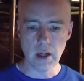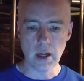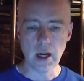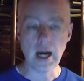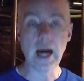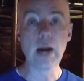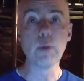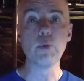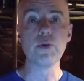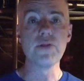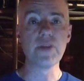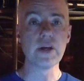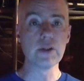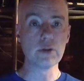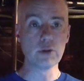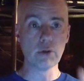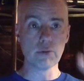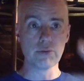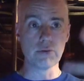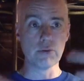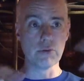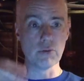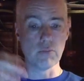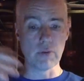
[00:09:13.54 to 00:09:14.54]
I would then
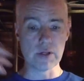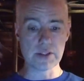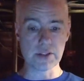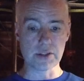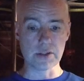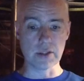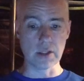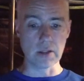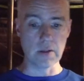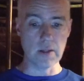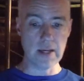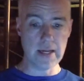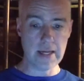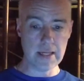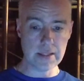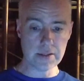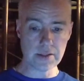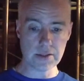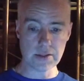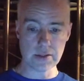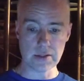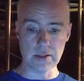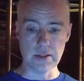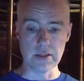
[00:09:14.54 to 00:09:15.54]
go through the rest of the
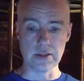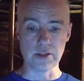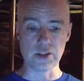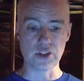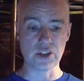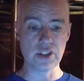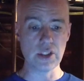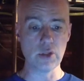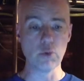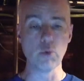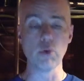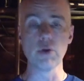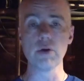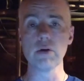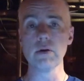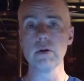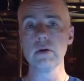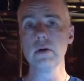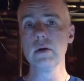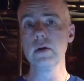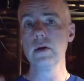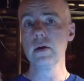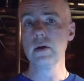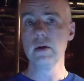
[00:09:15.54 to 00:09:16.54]
class in seat
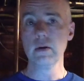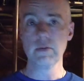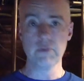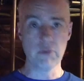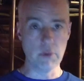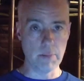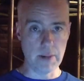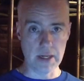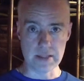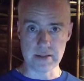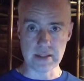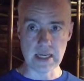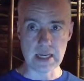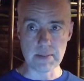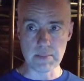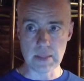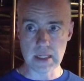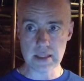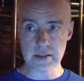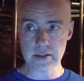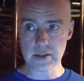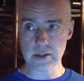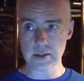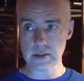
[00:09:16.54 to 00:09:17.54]
order for about 10
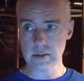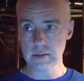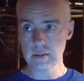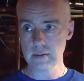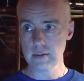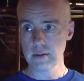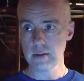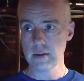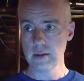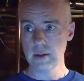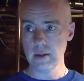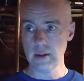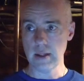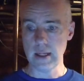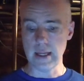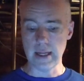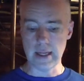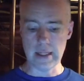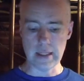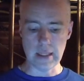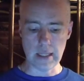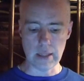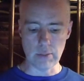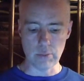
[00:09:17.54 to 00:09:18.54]
minutes,
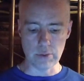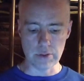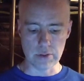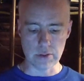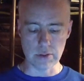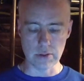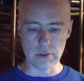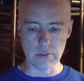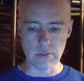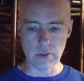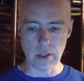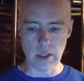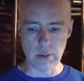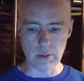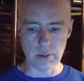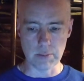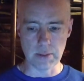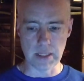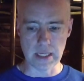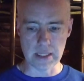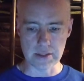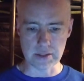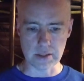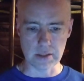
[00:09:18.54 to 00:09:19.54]
and I would
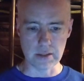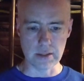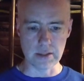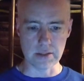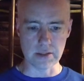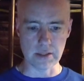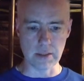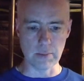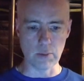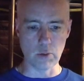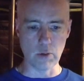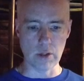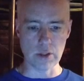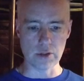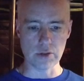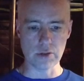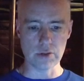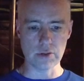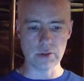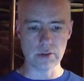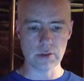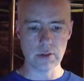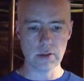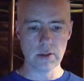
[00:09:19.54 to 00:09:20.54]
be asking these same
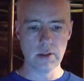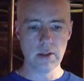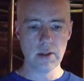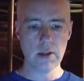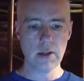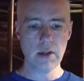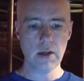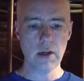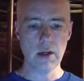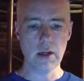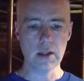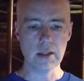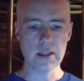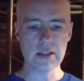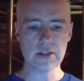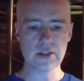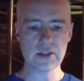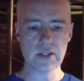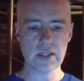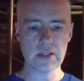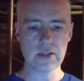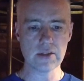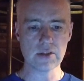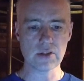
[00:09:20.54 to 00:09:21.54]
questions. Let's
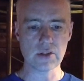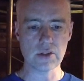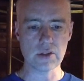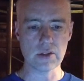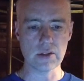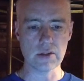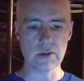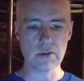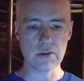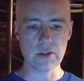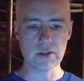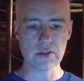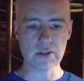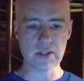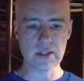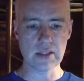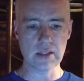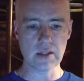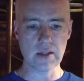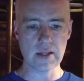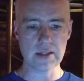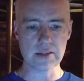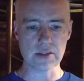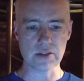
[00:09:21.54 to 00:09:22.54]
say this
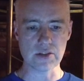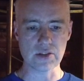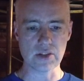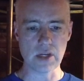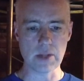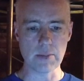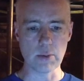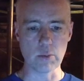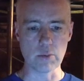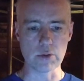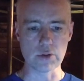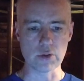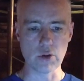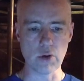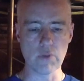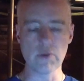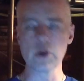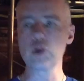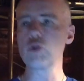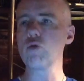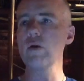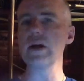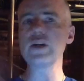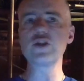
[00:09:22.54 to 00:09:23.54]
in-class assignment was
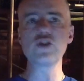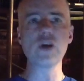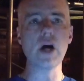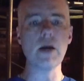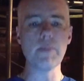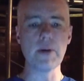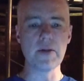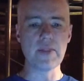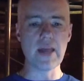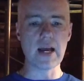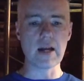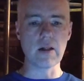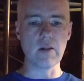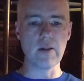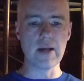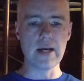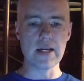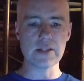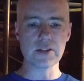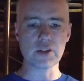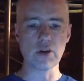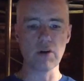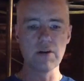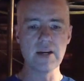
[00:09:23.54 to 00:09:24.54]
over. Great job on that,
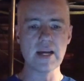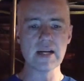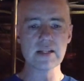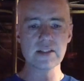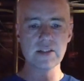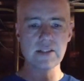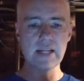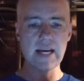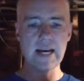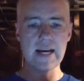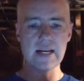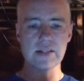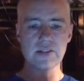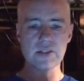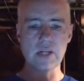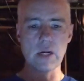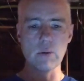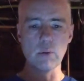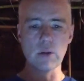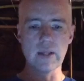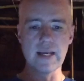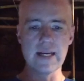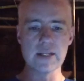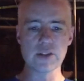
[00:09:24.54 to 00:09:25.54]
class. Our next task,
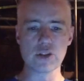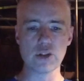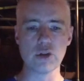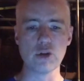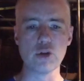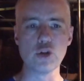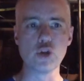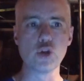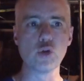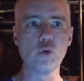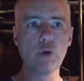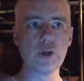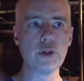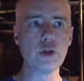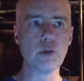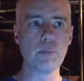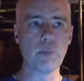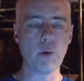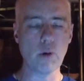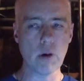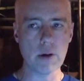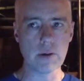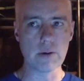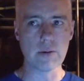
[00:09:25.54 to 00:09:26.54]
I will ask you to join your
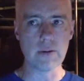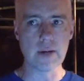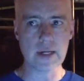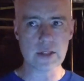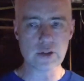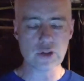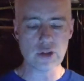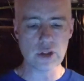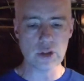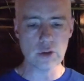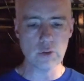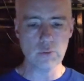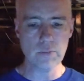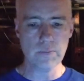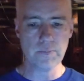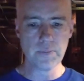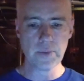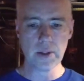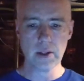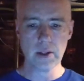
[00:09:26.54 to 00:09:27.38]
partner next to you.